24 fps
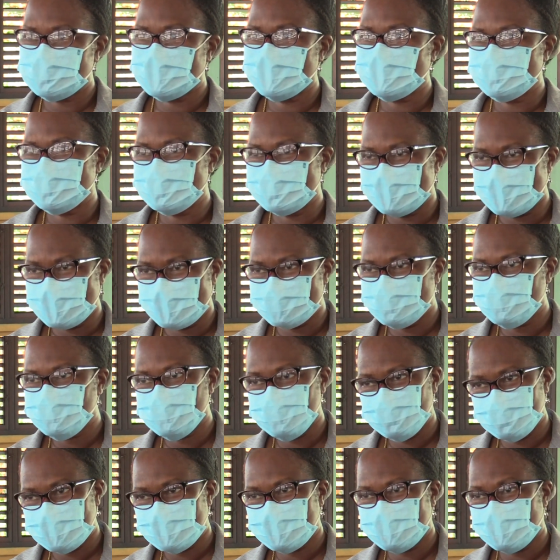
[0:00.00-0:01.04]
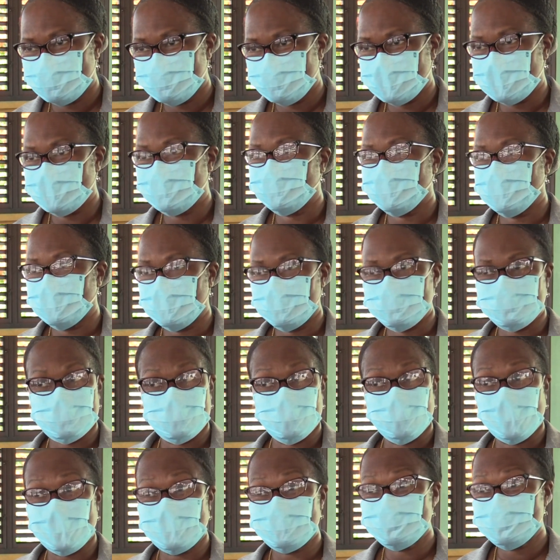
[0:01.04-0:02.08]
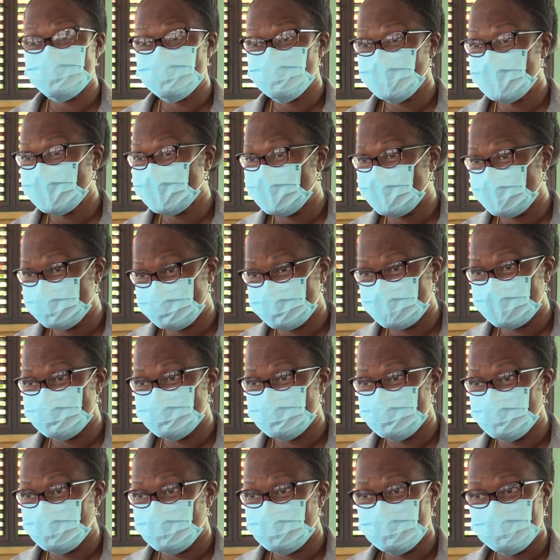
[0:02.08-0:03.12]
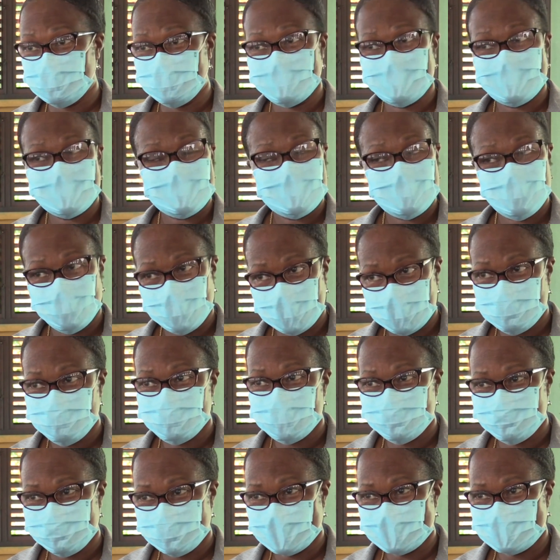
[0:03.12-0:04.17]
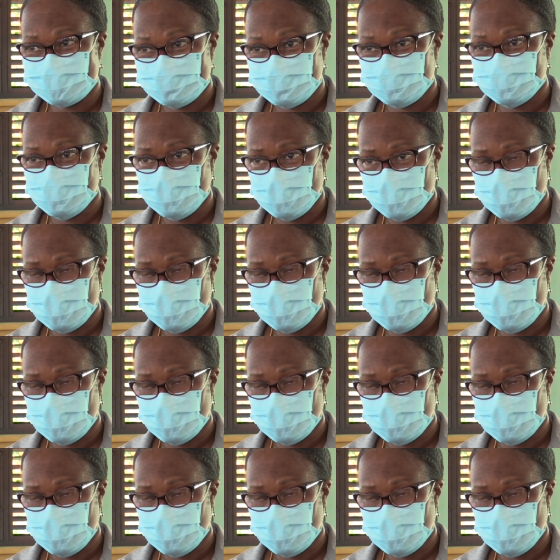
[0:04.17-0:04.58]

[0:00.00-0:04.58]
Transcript: deli and to the cafe first. Once we get that done, we'll be ready to